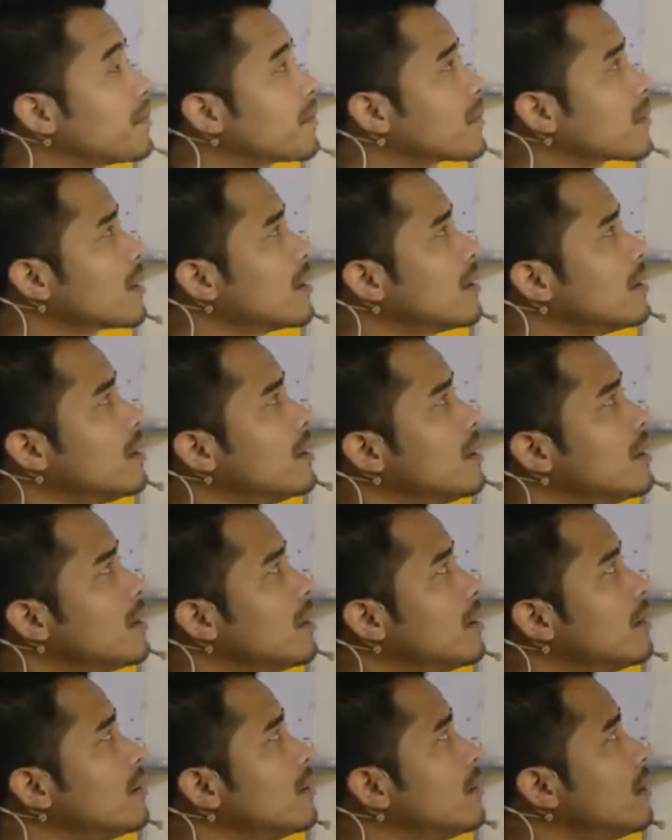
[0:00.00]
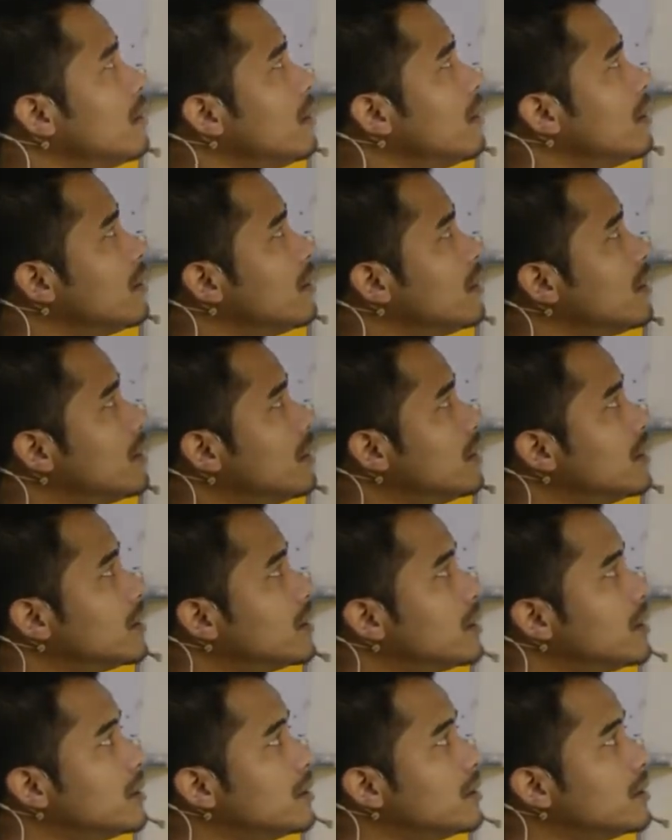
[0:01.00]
[no speech]